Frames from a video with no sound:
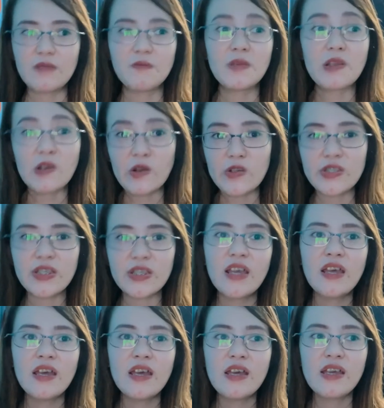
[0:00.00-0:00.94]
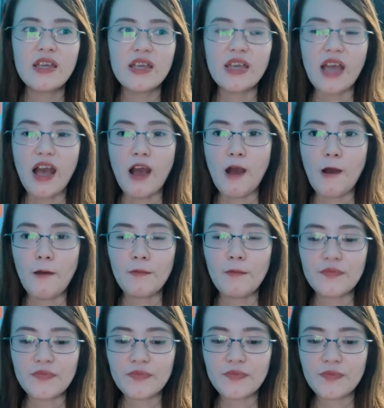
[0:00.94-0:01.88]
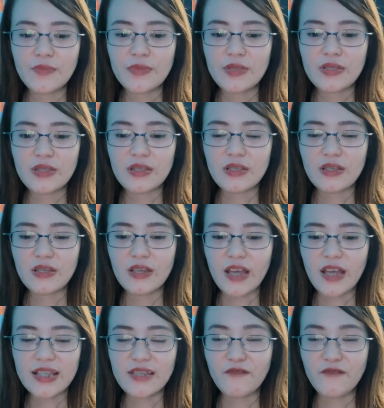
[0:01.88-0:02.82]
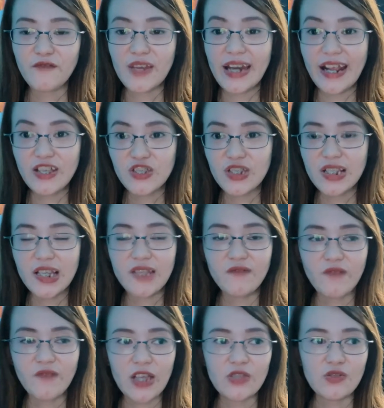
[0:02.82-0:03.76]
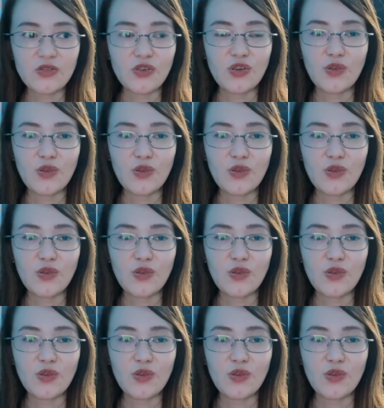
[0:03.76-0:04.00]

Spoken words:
Because as a financial advisor,